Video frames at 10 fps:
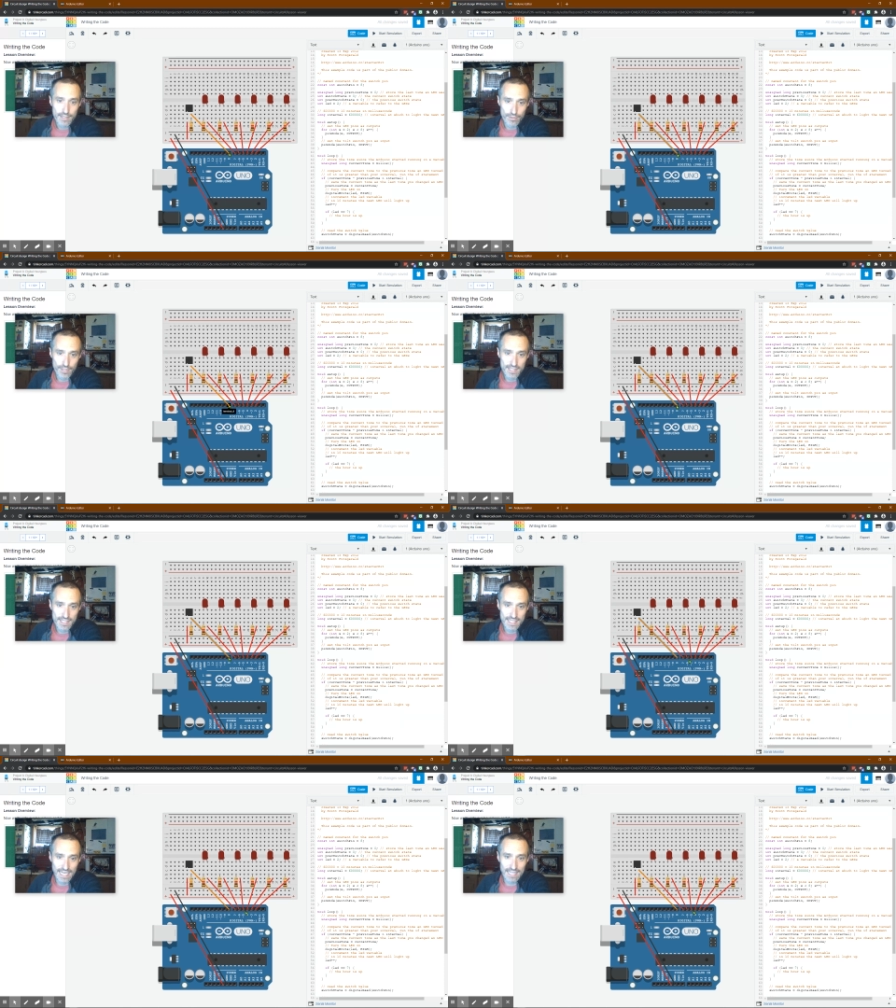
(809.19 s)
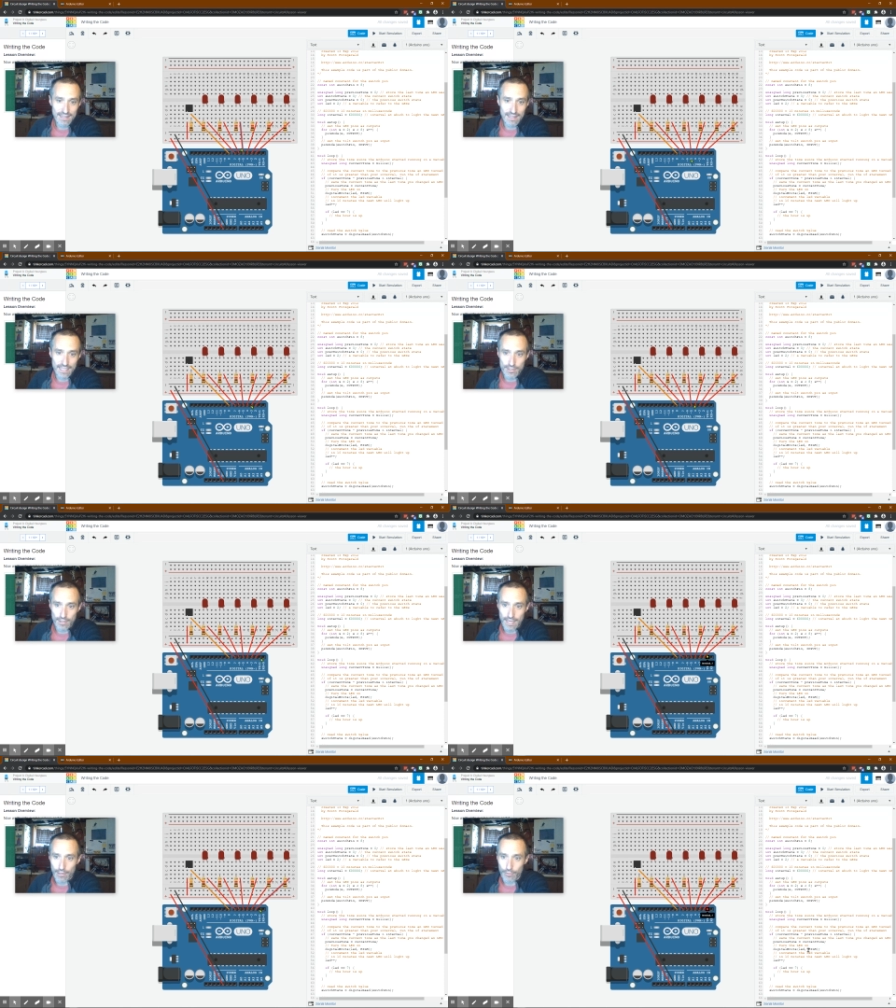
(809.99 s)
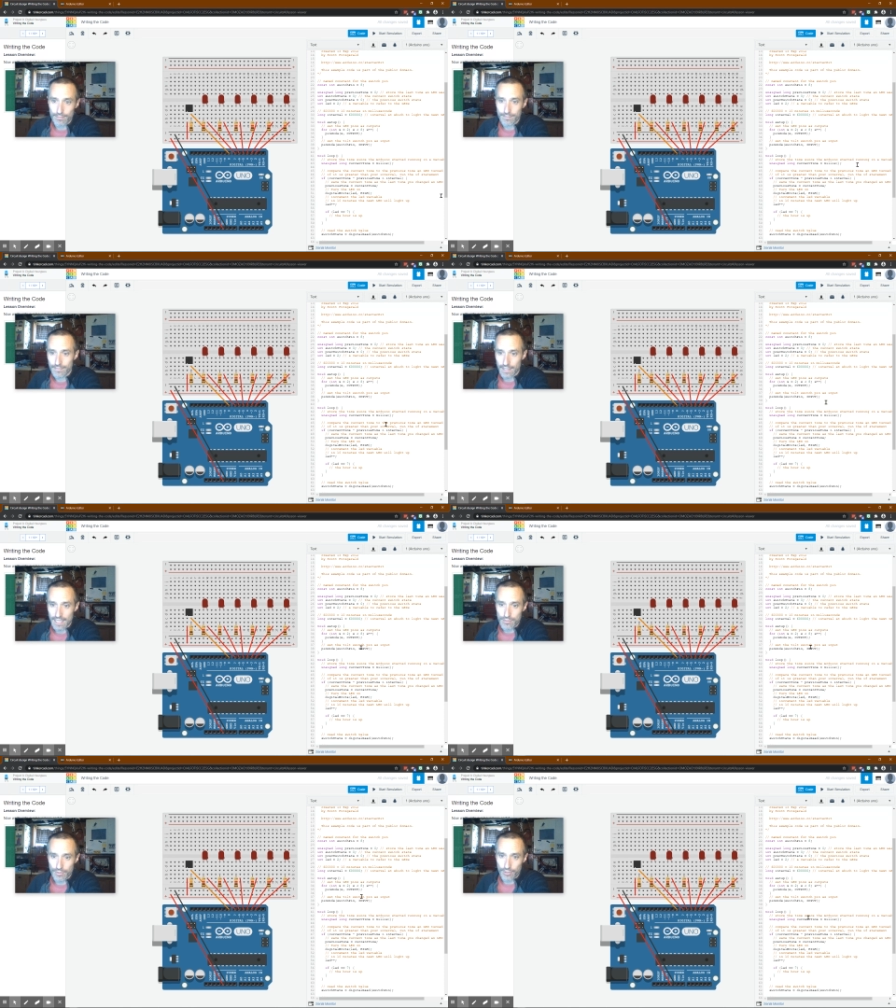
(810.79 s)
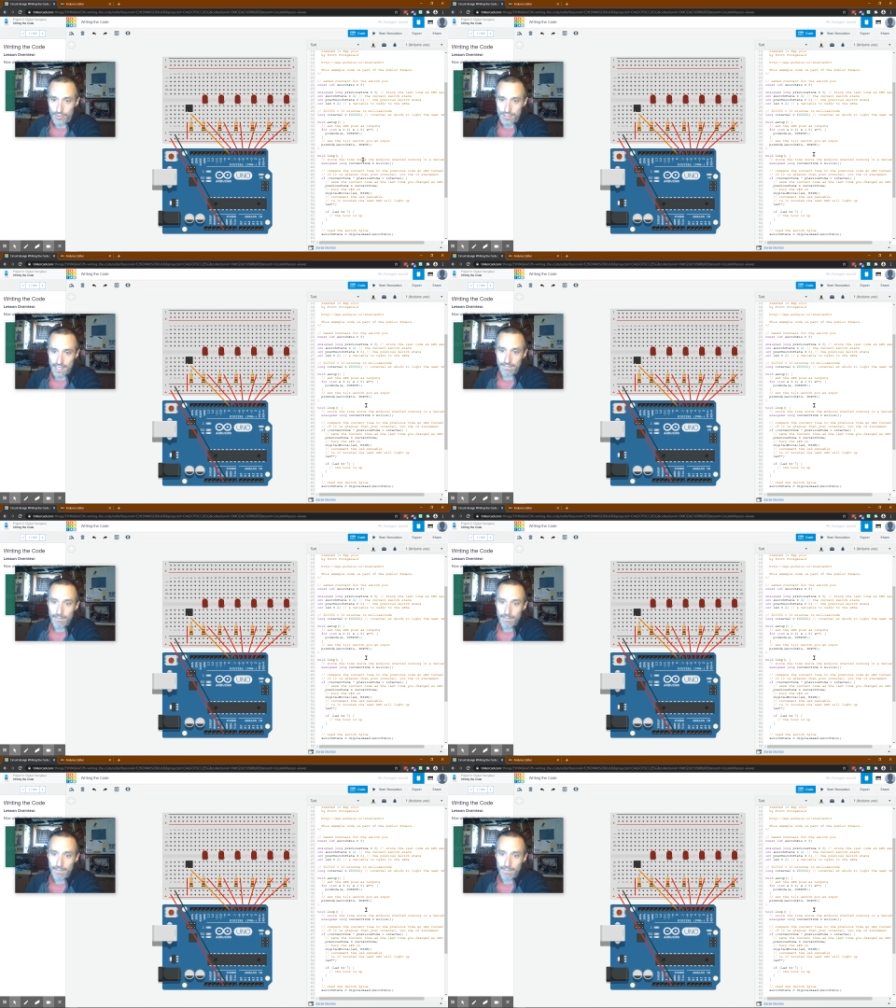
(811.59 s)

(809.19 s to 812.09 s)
So this is an in, these are out. And that's what those said.